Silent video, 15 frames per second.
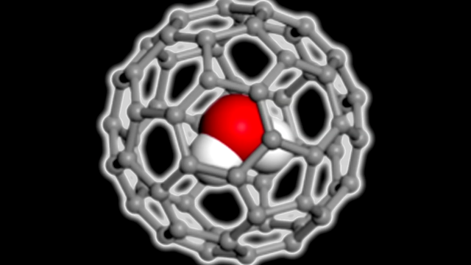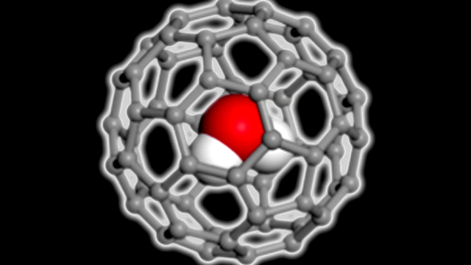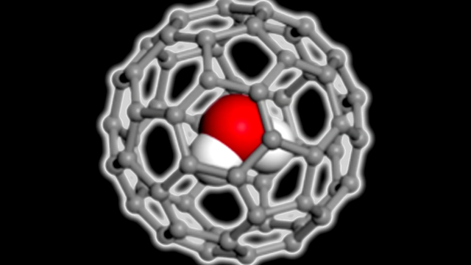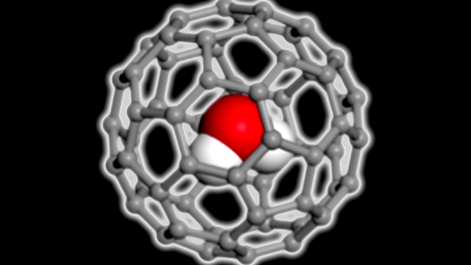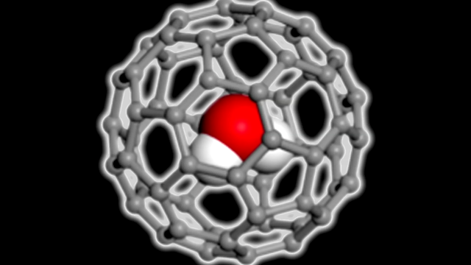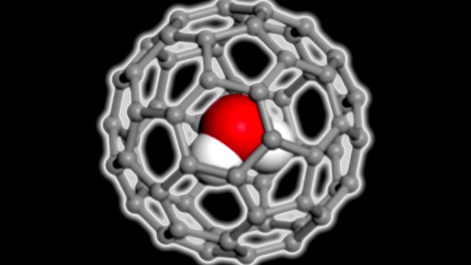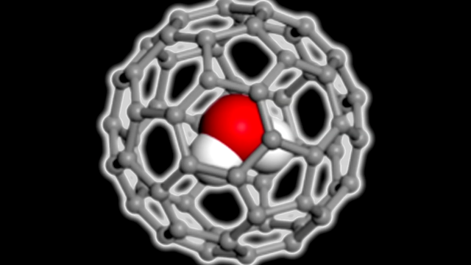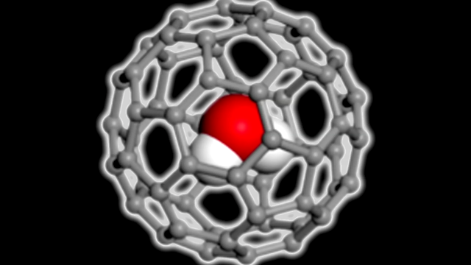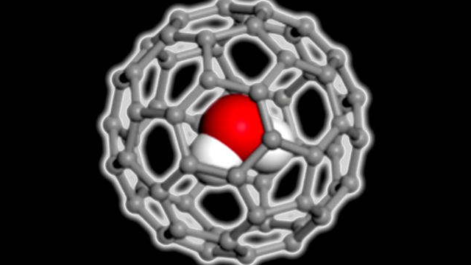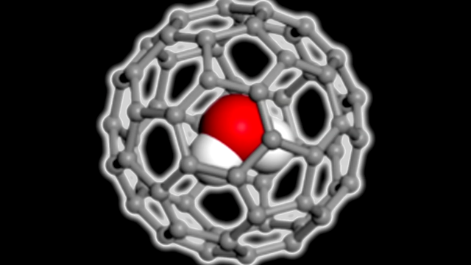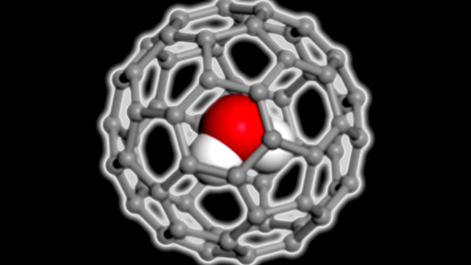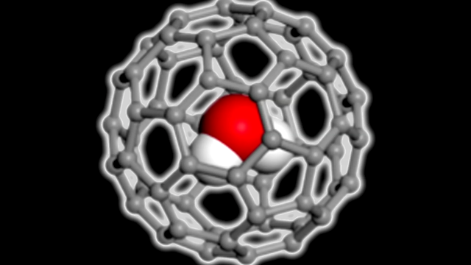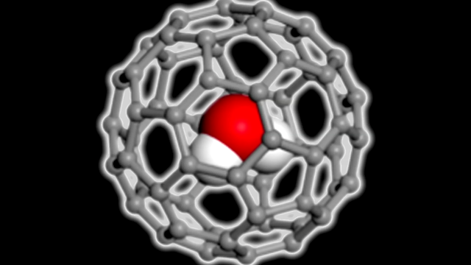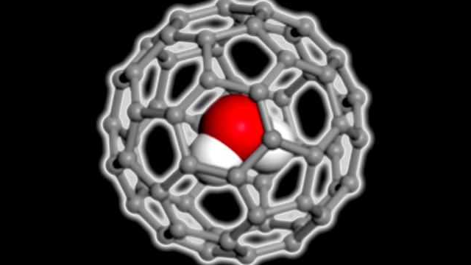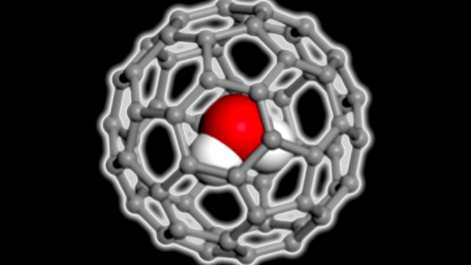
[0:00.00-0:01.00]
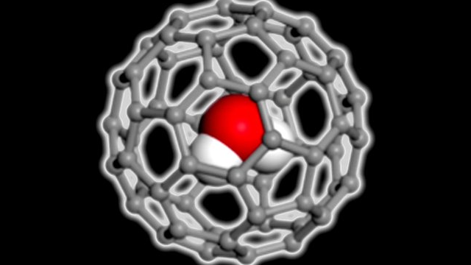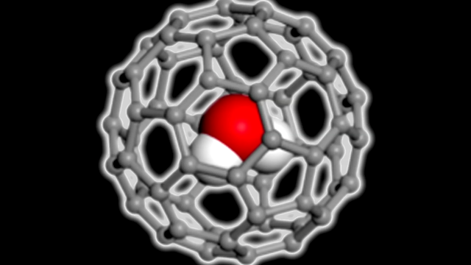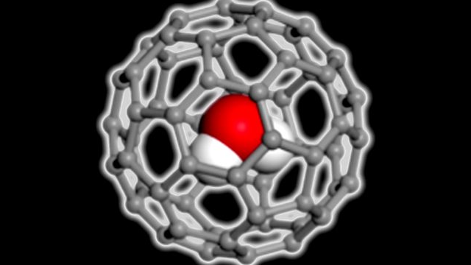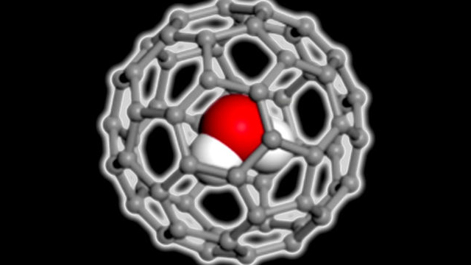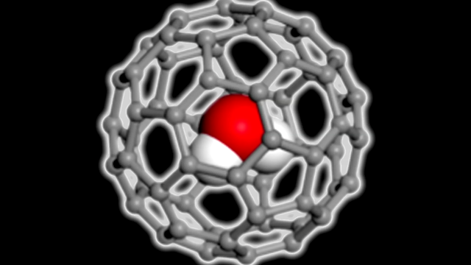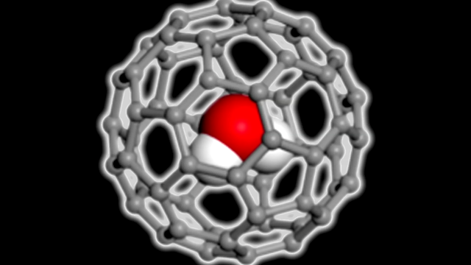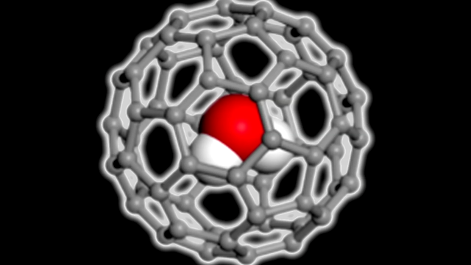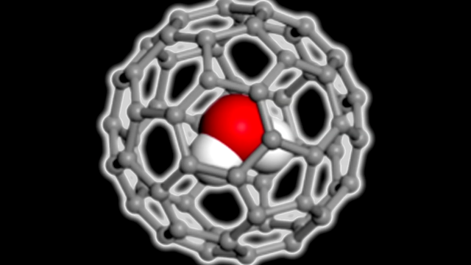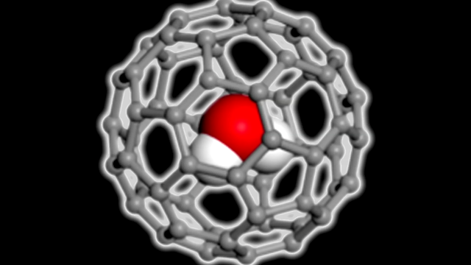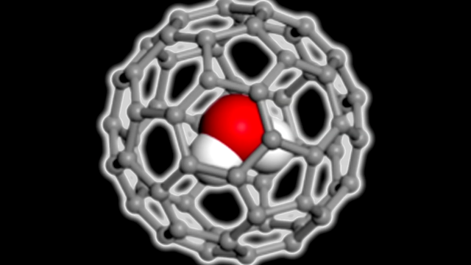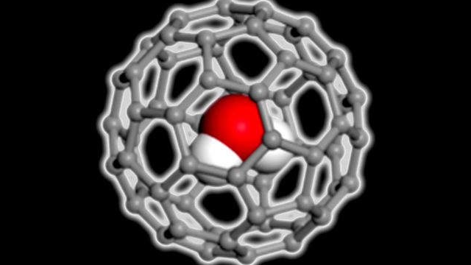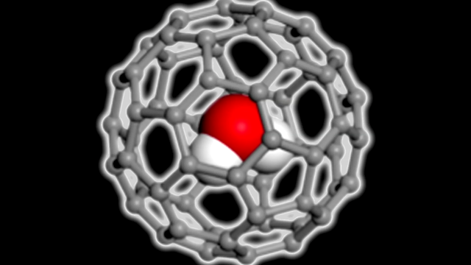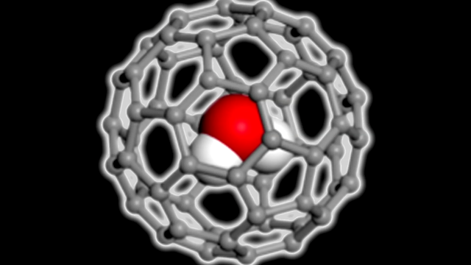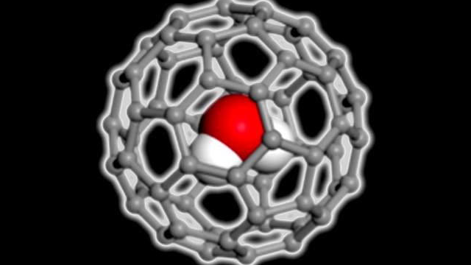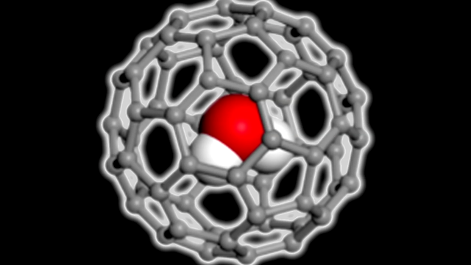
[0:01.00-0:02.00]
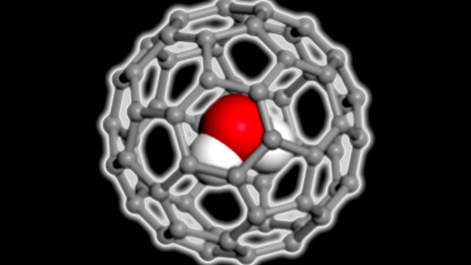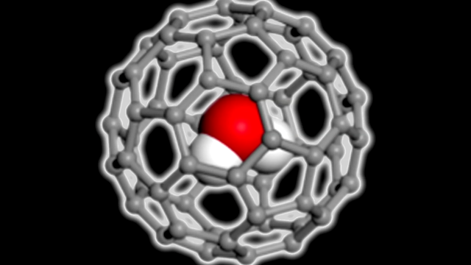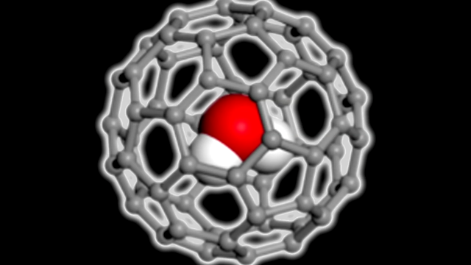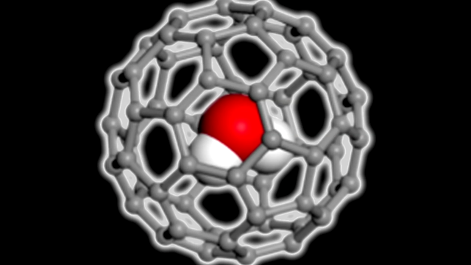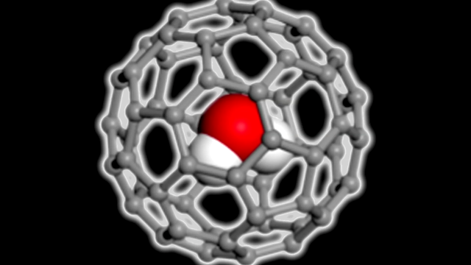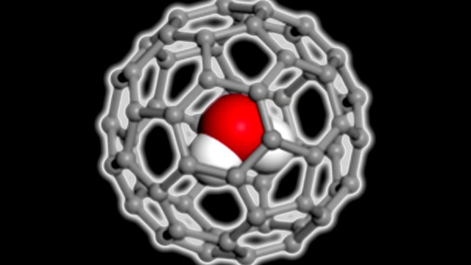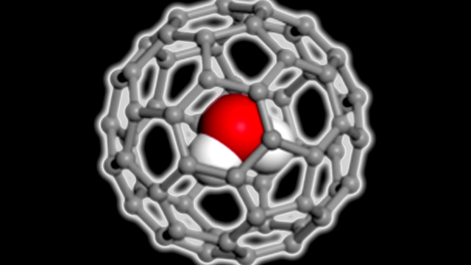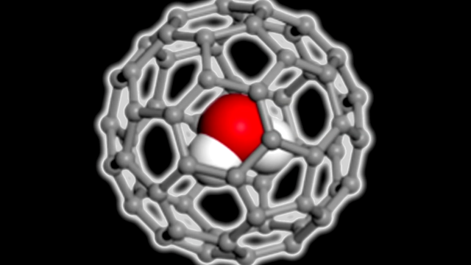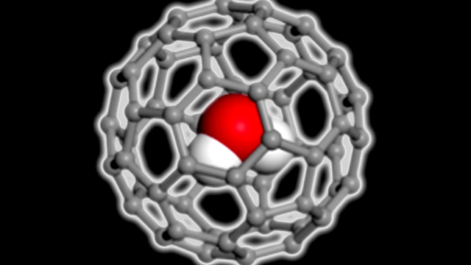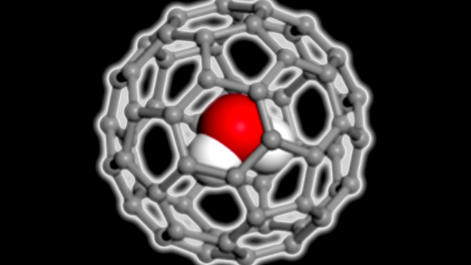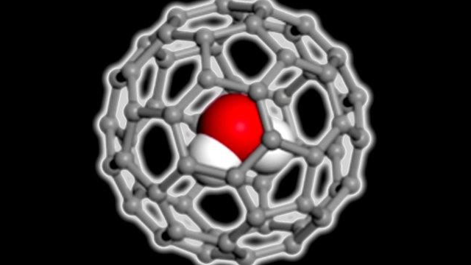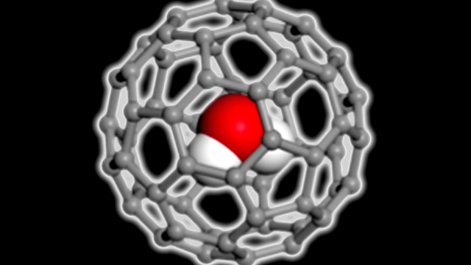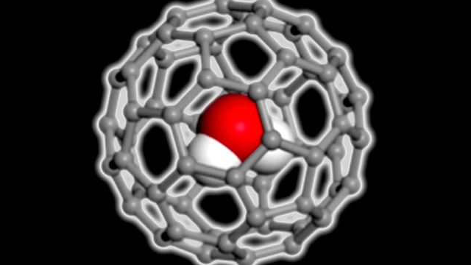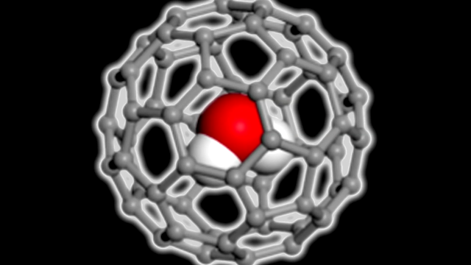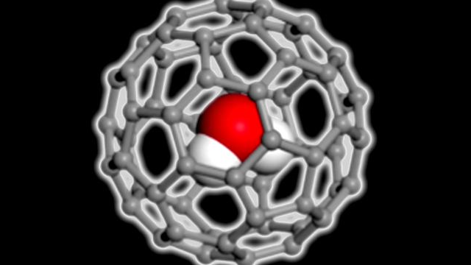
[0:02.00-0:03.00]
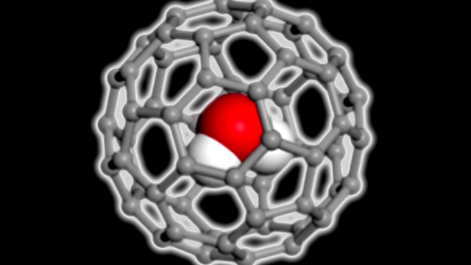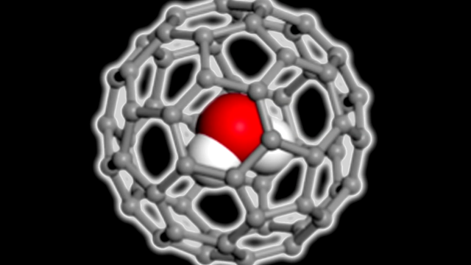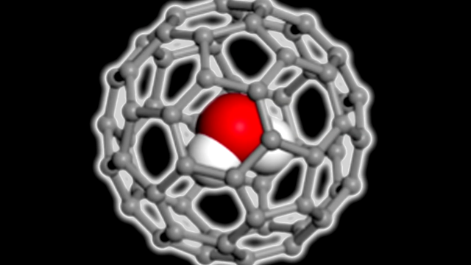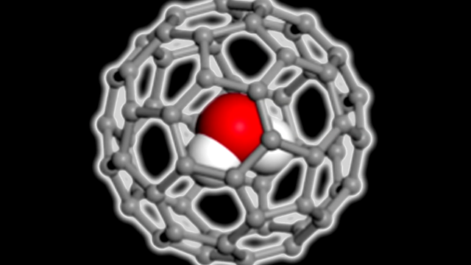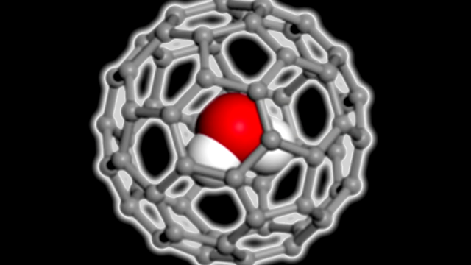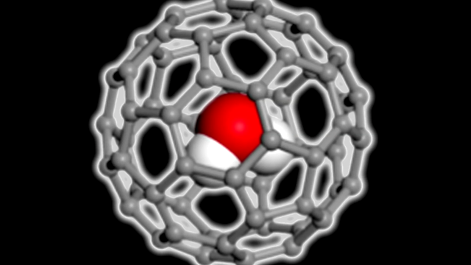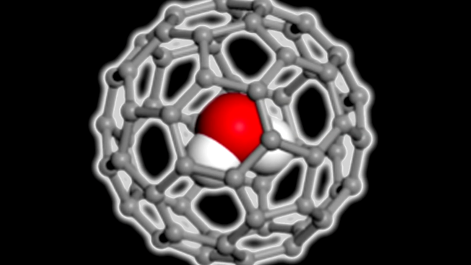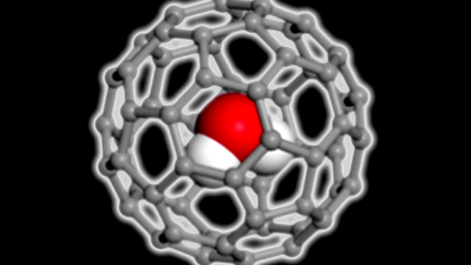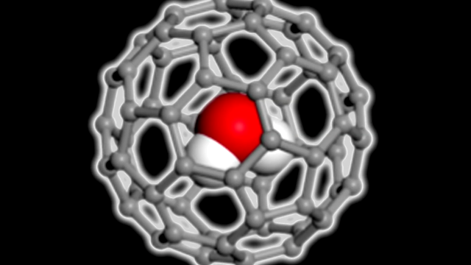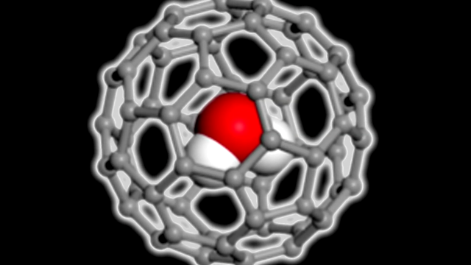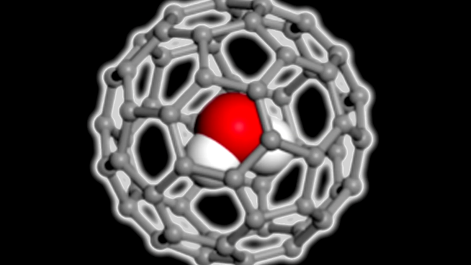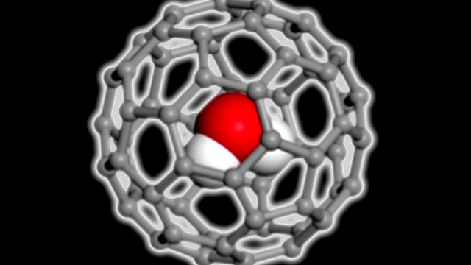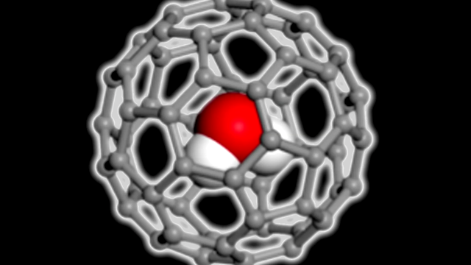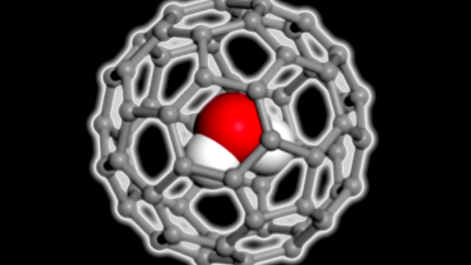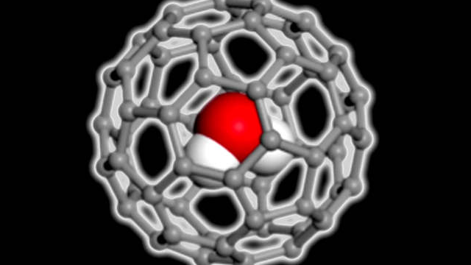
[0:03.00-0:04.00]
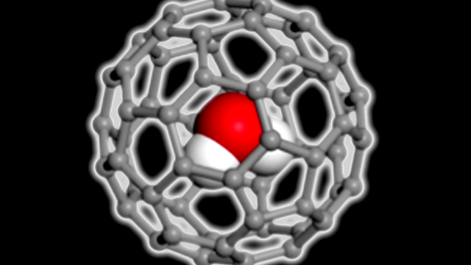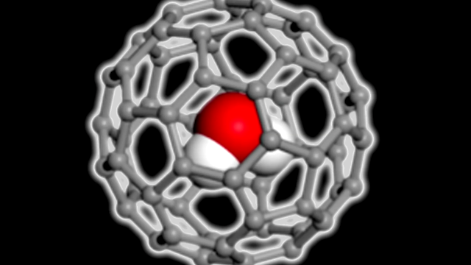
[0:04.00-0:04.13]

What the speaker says: (no speaker visible)